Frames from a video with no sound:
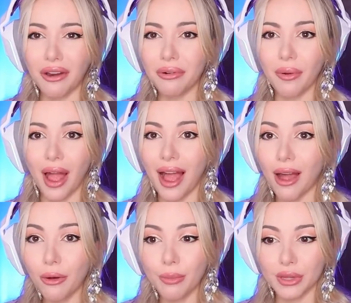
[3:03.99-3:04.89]
I don't know
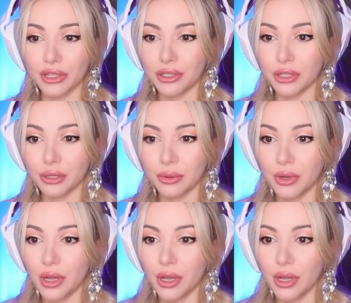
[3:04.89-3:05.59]
how, but they do.